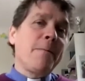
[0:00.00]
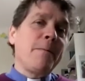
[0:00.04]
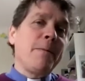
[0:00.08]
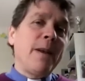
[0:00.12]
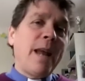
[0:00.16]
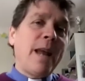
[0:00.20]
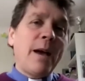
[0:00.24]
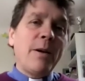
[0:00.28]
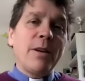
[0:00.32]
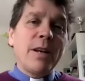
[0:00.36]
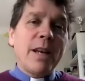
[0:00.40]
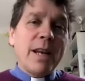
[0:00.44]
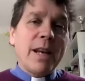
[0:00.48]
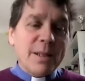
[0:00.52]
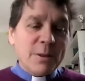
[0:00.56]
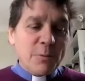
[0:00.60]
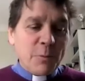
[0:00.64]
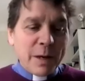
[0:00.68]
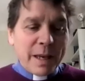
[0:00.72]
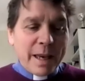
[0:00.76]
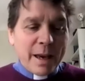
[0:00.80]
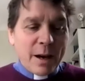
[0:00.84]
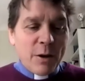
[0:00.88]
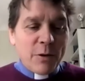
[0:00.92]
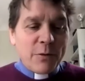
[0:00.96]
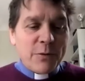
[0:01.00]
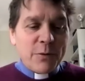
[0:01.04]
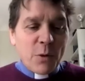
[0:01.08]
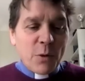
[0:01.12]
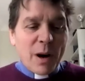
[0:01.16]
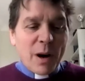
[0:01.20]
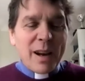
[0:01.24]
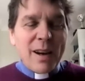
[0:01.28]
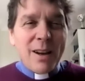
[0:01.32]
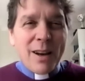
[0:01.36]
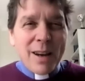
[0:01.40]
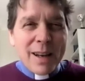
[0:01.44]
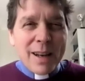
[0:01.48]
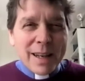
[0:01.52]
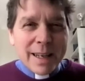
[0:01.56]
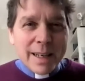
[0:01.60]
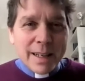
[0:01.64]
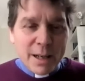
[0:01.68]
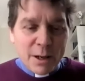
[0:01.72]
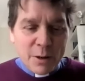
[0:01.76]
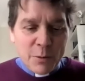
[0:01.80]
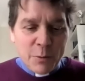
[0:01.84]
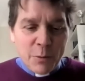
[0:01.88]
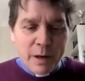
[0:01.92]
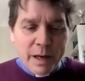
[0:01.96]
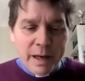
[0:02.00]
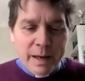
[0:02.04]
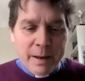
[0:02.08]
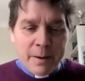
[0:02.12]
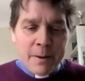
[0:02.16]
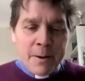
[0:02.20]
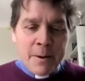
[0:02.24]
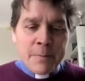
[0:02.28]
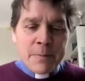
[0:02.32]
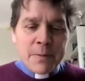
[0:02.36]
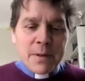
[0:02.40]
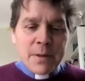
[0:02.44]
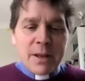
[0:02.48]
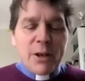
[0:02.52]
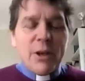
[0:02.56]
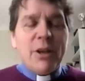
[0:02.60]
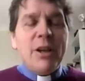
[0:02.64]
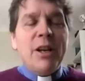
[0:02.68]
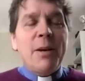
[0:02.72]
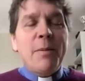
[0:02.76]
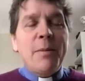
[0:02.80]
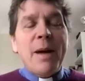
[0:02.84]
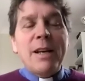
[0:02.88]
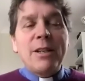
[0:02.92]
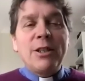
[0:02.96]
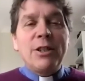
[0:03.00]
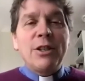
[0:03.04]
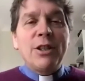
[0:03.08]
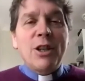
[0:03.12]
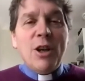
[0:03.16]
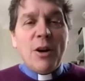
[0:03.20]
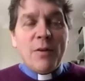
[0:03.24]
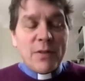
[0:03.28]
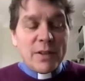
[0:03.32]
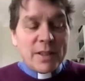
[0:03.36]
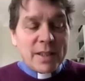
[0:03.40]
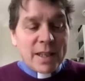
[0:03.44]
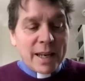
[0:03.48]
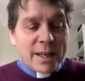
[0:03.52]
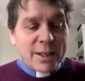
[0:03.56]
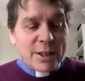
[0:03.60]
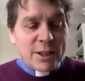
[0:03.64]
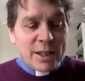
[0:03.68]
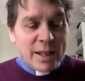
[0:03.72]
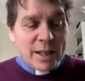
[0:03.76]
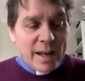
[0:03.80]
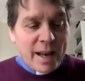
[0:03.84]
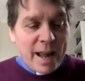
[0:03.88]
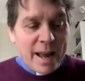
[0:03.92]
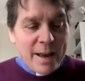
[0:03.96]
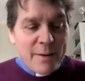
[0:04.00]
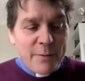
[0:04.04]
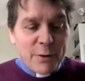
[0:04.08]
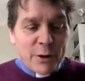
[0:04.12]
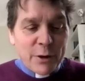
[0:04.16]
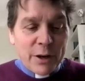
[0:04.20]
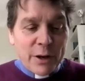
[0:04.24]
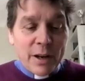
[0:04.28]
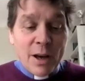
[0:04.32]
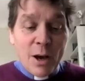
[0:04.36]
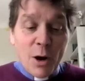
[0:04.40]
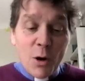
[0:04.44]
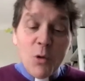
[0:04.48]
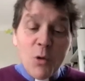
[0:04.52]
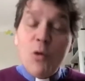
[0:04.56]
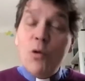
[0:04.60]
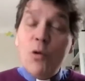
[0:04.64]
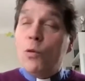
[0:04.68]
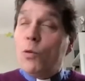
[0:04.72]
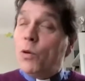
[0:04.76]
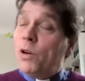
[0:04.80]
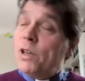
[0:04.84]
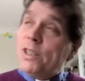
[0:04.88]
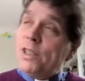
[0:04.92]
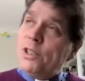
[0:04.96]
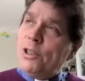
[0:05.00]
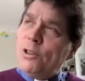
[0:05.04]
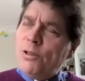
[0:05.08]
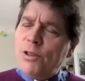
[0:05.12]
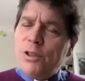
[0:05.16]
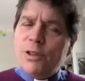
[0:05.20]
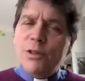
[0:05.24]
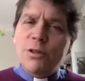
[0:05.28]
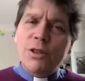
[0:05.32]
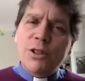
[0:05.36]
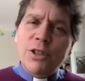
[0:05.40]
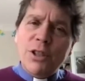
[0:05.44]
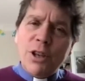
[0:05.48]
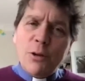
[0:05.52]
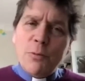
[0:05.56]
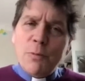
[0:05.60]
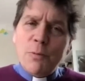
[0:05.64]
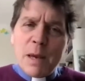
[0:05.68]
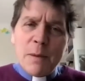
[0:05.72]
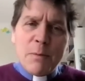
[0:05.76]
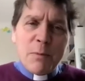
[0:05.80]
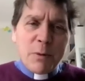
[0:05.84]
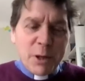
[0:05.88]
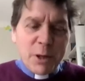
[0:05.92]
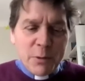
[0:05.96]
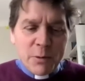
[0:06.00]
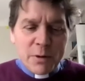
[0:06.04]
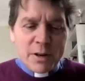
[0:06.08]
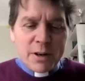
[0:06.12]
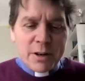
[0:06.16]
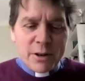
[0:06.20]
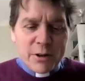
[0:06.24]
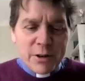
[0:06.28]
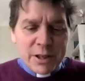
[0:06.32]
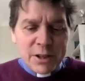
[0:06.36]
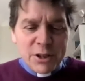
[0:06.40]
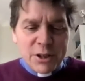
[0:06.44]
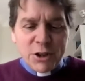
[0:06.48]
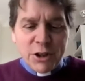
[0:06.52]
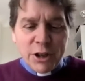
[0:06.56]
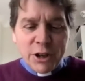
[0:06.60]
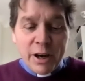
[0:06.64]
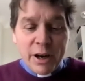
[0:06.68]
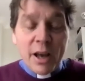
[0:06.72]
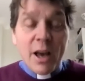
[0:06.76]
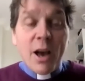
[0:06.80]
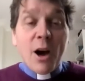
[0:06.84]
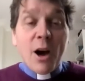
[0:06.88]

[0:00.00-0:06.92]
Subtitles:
Nowadays, we get off quite lightly, don't we? You can imagine the conversation in heaven. Oh, what did you do to show people you were a Christian?